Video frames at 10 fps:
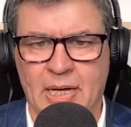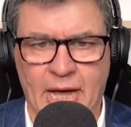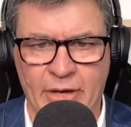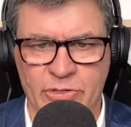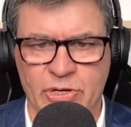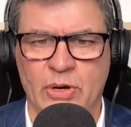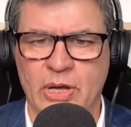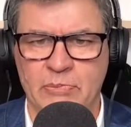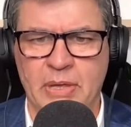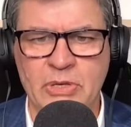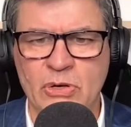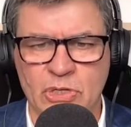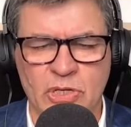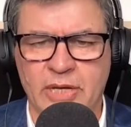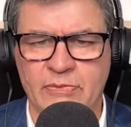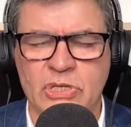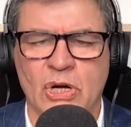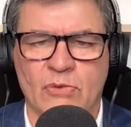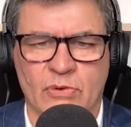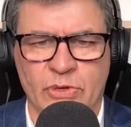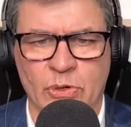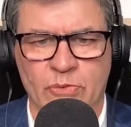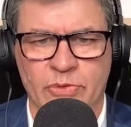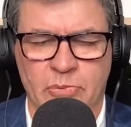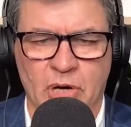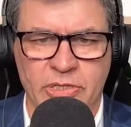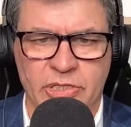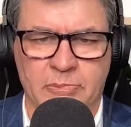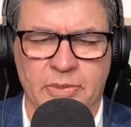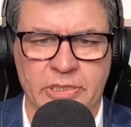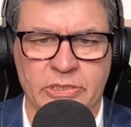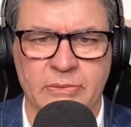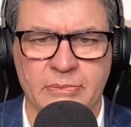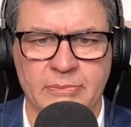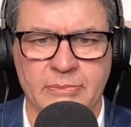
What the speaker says: Maybe you could give us an overview of the project, please.